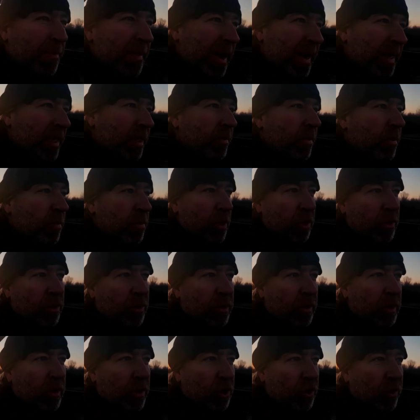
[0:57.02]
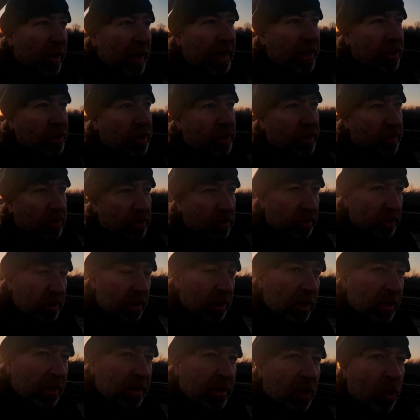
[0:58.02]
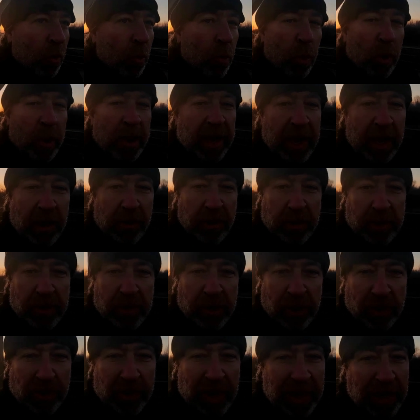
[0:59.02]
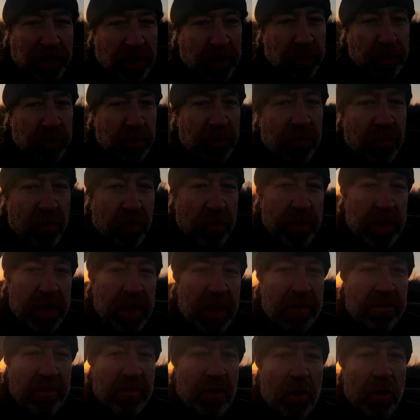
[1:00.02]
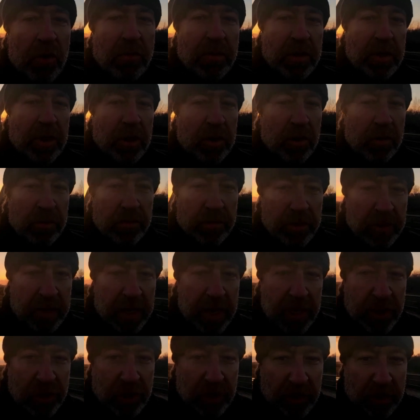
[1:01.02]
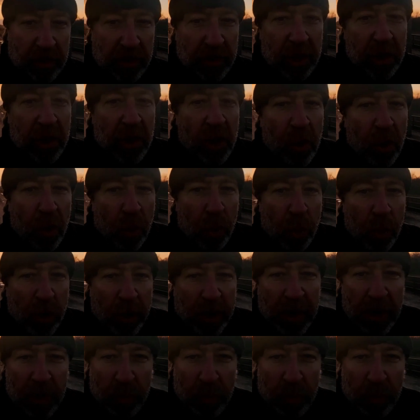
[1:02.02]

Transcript: maximum use of distractions. Work out your distractions before you get involved in the confrontation. Work